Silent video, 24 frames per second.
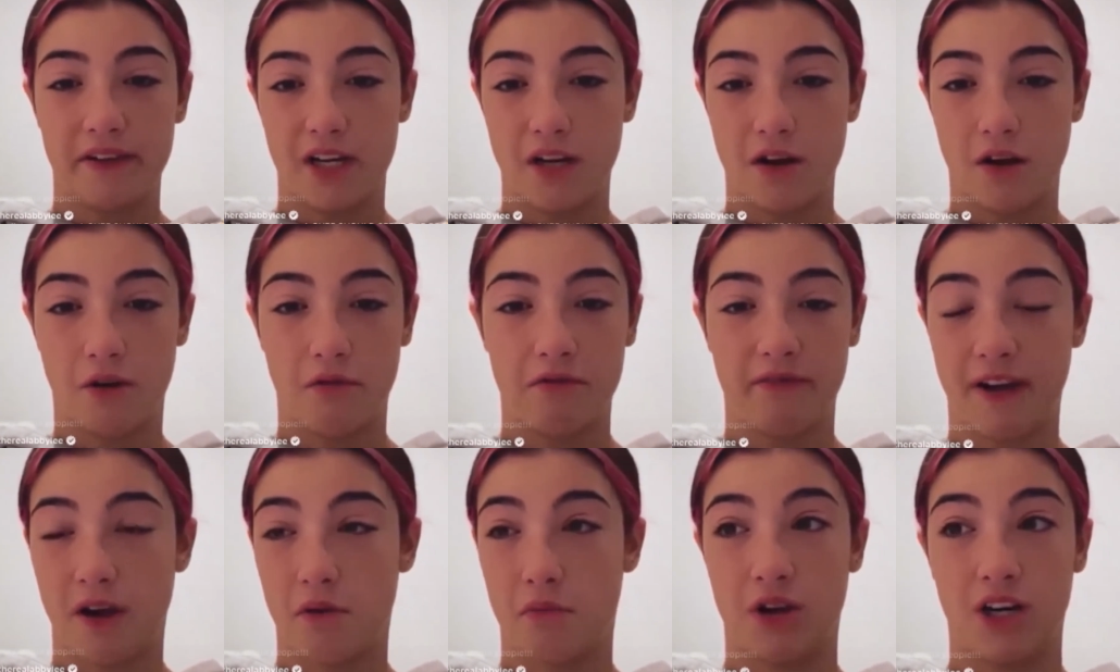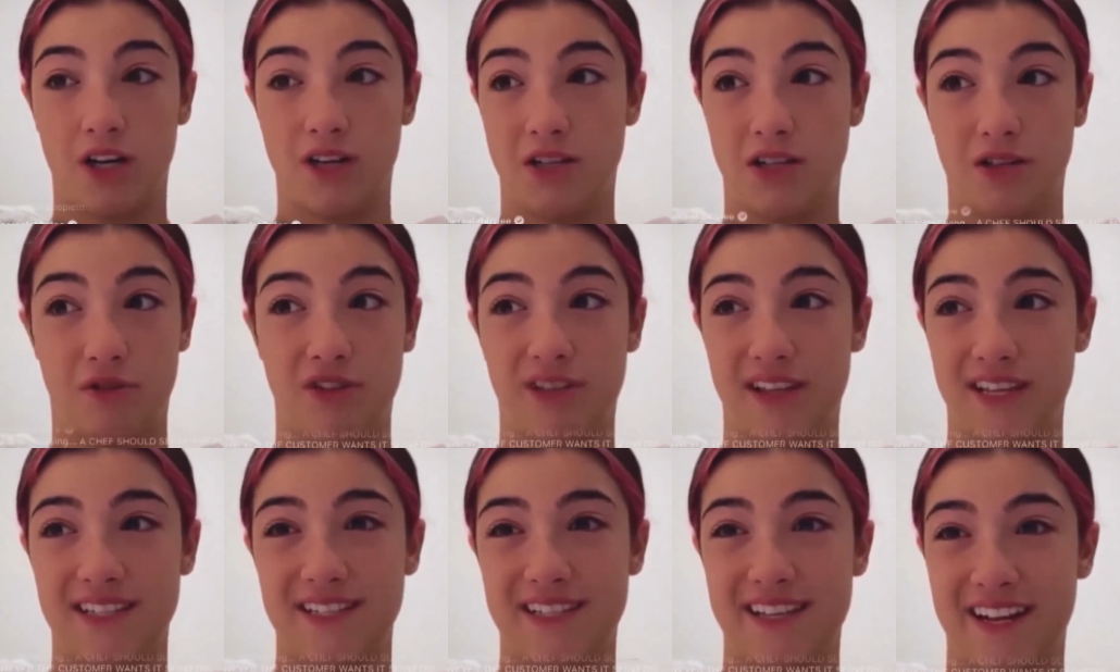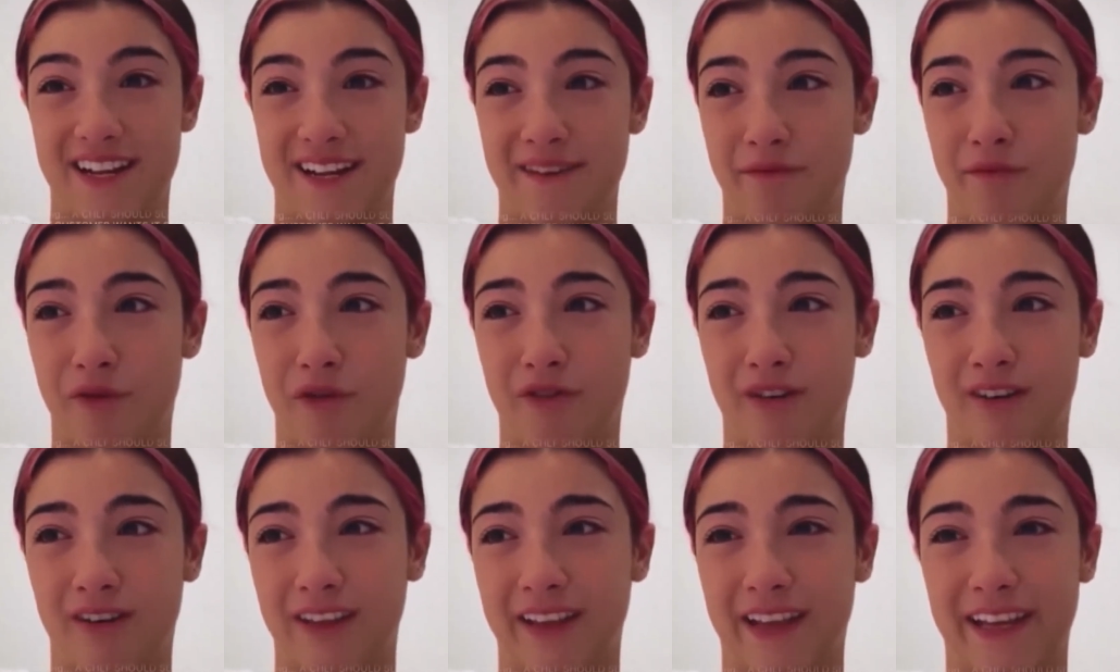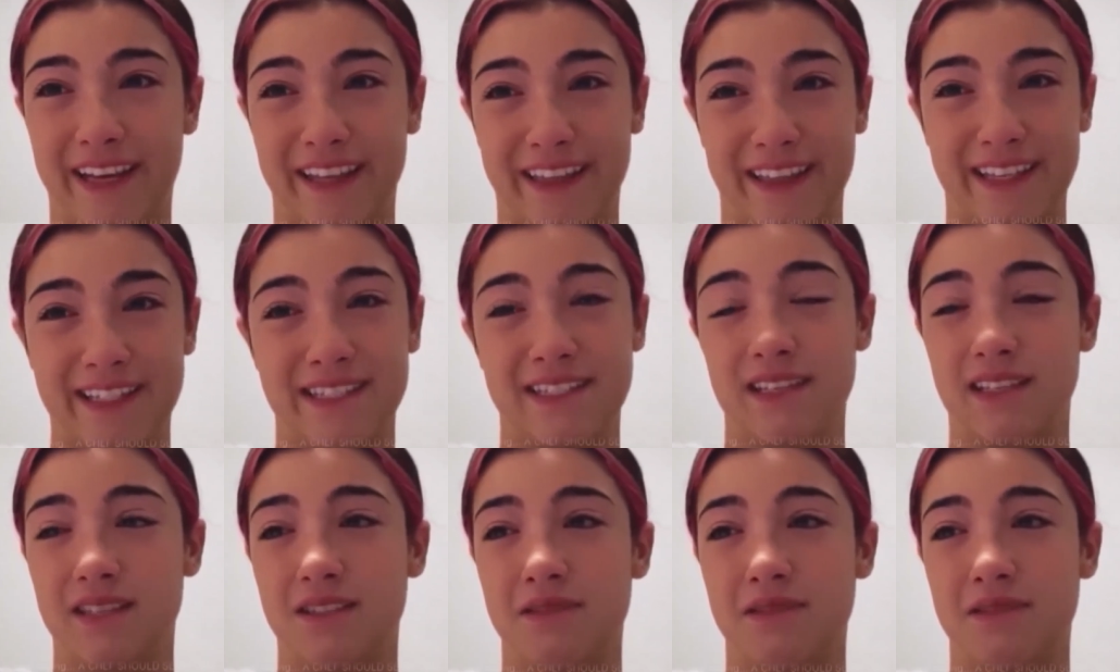and D'Amelio began hemorrhaging